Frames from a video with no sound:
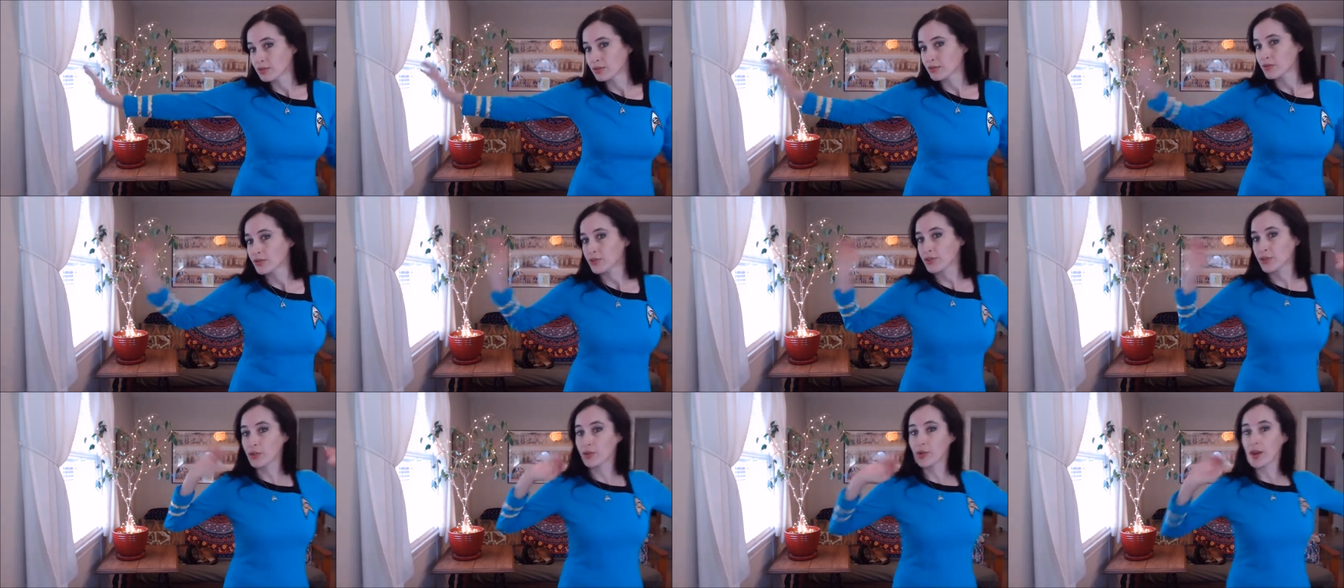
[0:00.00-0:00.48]

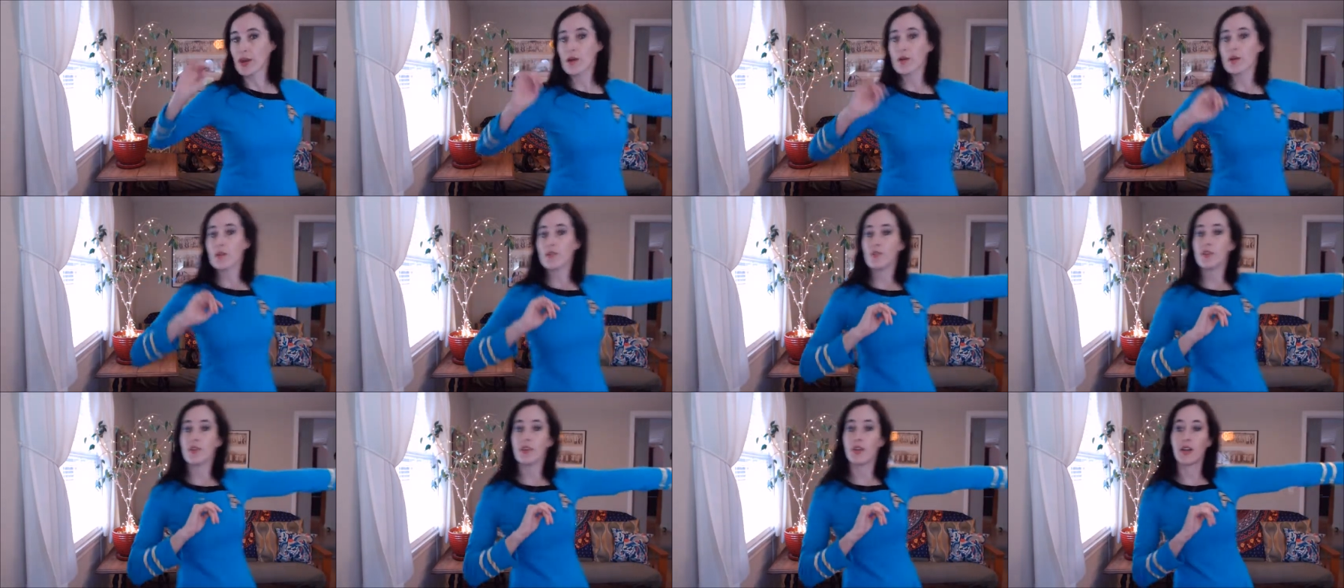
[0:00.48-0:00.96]
So now I
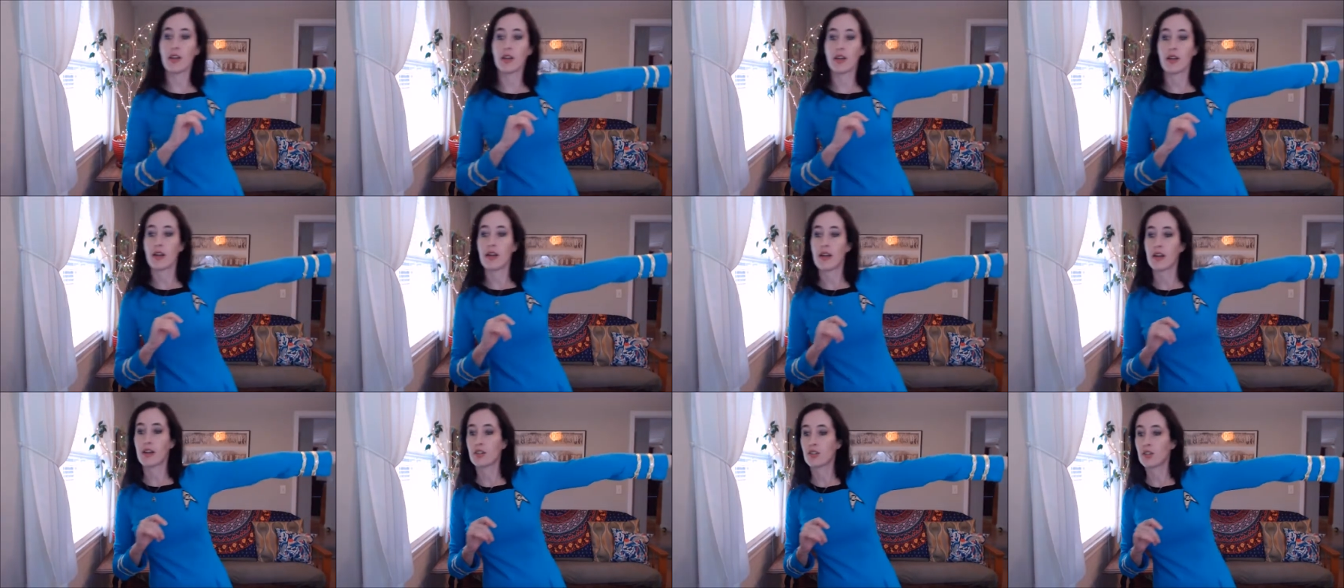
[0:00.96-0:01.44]
feel like I
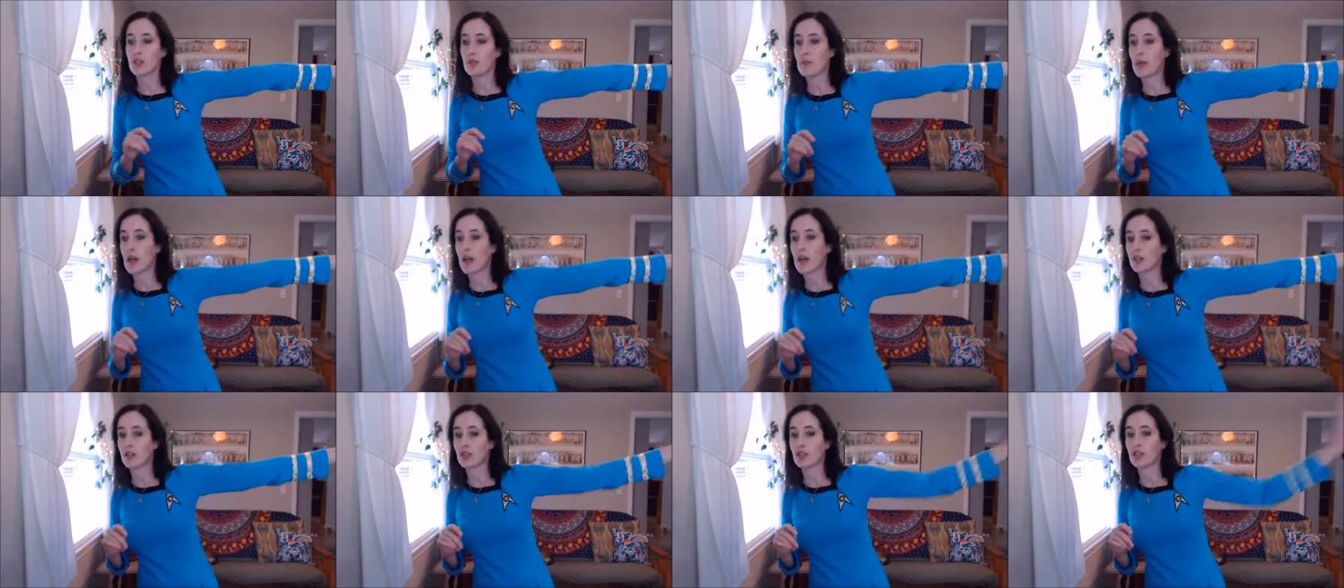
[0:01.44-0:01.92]
actually
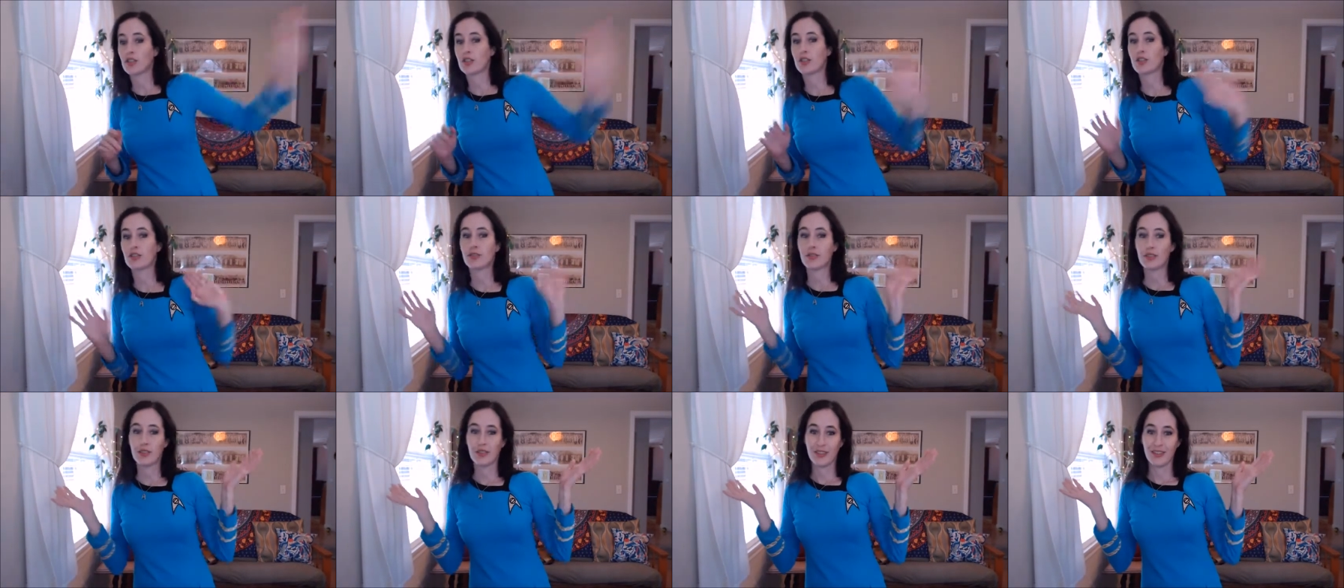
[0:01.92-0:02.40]
match
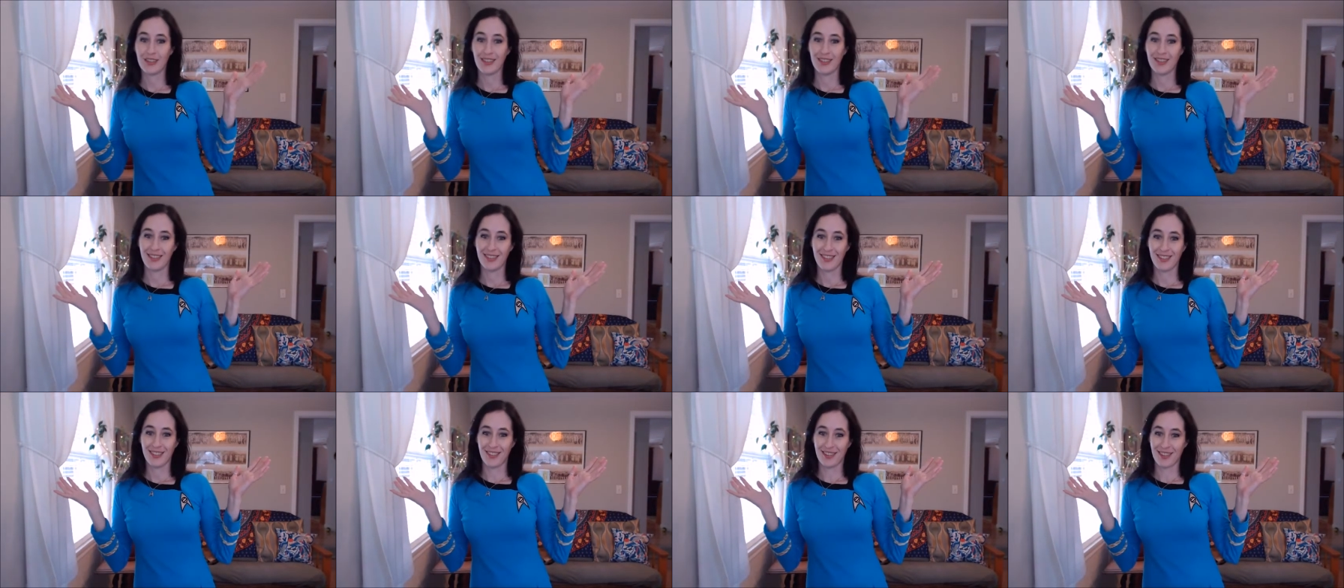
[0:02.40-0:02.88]

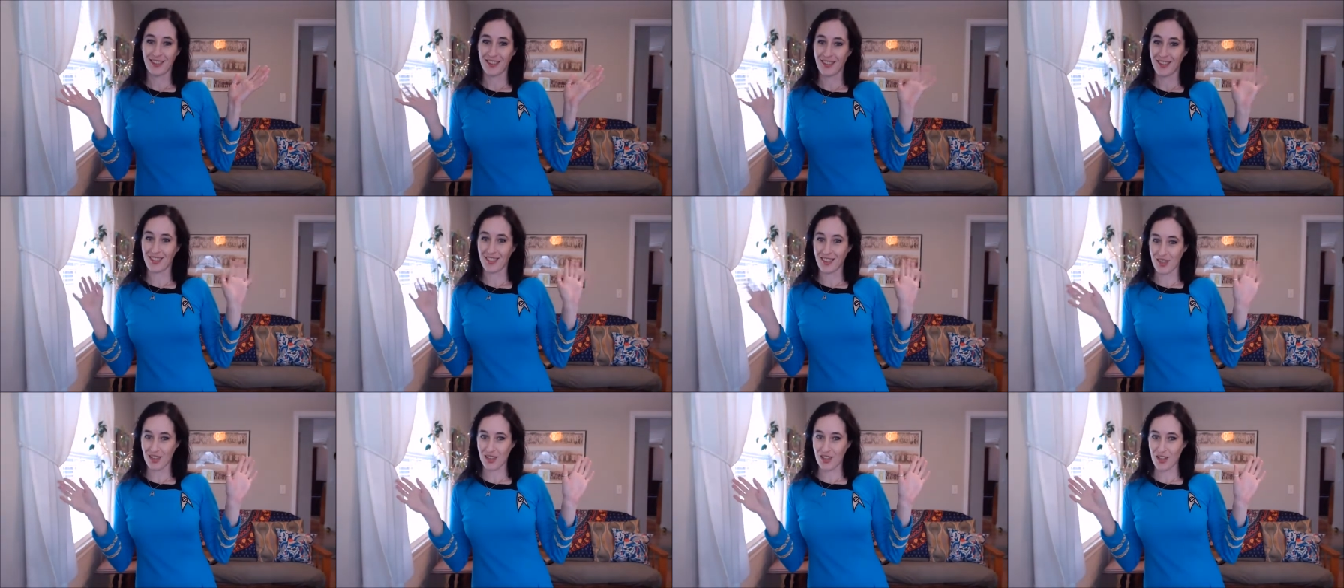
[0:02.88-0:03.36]

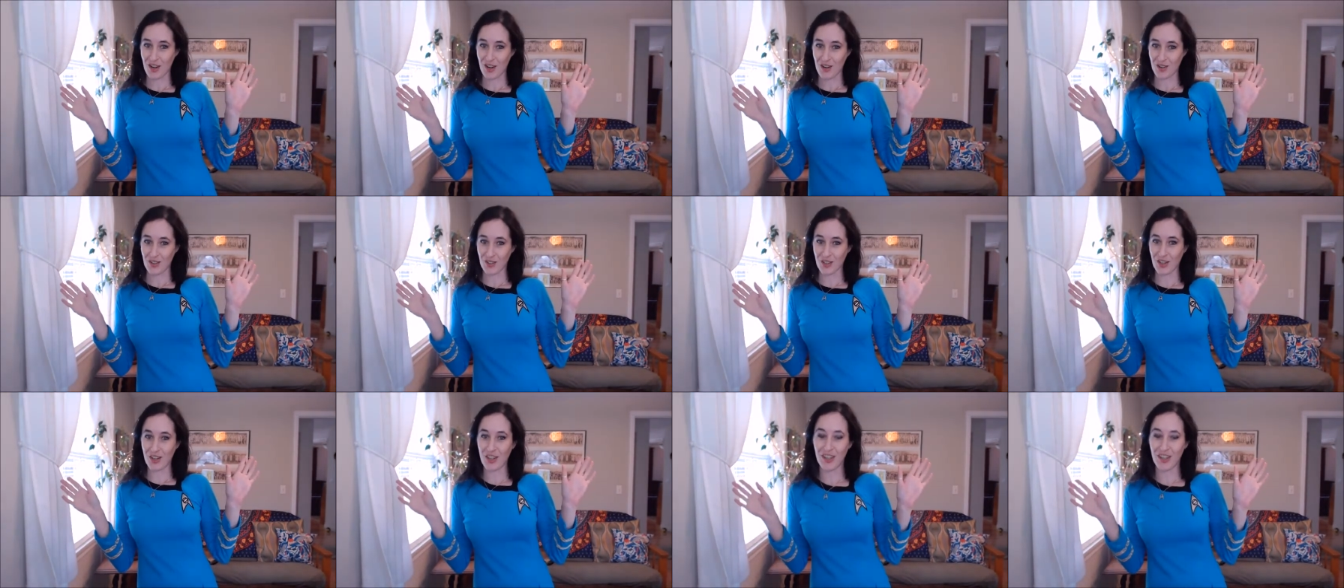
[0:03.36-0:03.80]
the show.